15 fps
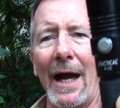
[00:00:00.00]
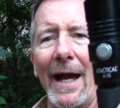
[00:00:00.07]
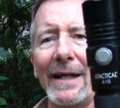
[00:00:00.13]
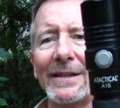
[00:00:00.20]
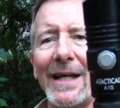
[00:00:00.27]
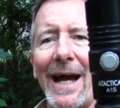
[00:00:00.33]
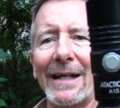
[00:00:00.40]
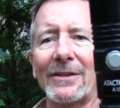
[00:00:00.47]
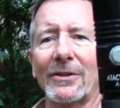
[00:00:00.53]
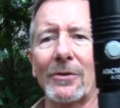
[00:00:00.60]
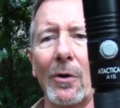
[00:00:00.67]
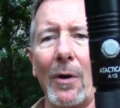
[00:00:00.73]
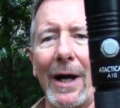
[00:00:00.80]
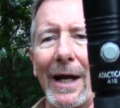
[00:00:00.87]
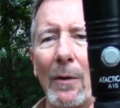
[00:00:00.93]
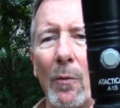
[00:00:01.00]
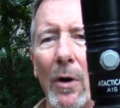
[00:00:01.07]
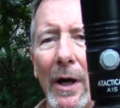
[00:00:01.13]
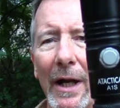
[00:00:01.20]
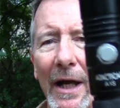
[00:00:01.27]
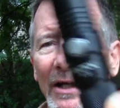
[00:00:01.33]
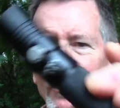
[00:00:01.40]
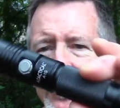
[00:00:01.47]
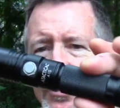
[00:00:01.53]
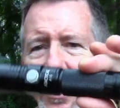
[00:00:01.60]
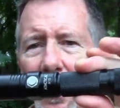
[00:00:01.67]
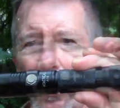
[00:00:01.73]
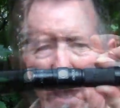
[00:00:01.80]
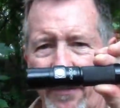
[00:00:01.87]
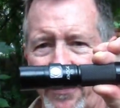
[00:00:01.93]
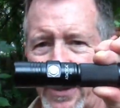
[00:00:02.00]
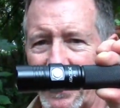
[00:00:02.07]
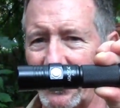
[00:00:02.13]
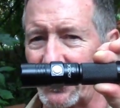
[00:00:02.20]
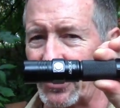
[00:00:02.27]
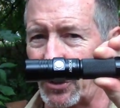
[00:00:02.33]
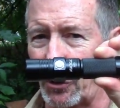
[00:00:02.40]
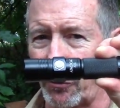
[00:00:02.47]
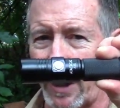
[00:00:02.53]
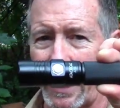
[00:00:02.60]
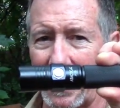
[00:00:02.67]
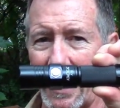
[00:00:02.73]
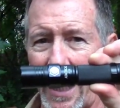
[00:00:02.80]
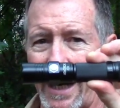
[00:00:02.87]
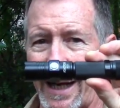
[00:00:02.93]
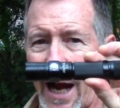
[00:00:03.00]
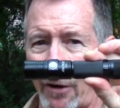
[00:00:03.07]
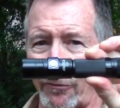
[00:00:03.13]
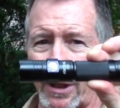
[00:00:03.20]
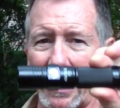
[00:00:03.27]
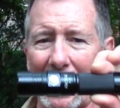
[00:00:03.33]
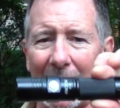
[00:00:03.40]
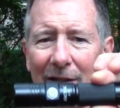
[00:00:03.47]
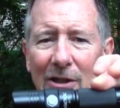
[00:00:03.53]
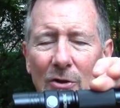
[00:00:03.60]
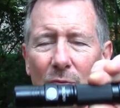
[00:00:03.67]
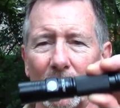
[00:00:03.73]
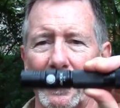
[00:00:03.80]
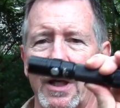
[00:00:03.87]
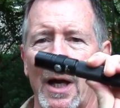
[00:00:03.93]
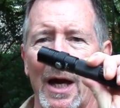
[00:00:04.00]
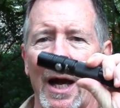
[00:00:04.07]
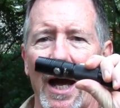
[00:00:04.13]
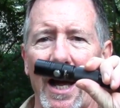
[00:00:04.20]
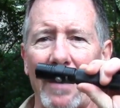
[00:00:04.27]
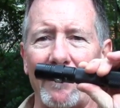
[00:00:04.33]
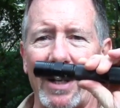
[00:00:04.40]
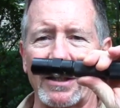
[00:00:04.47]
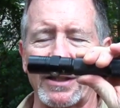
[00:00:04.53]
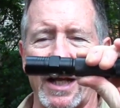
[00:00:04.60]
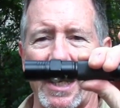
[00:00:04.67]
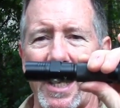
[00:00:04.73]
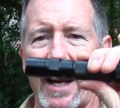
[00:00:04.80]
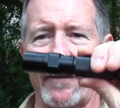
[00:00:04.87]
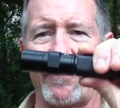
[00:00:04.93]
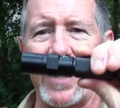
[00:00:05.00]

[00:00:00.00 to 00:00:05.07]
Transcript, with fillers: Atactical A1S. I think this is a great light. I really like this one. I've actually had a lot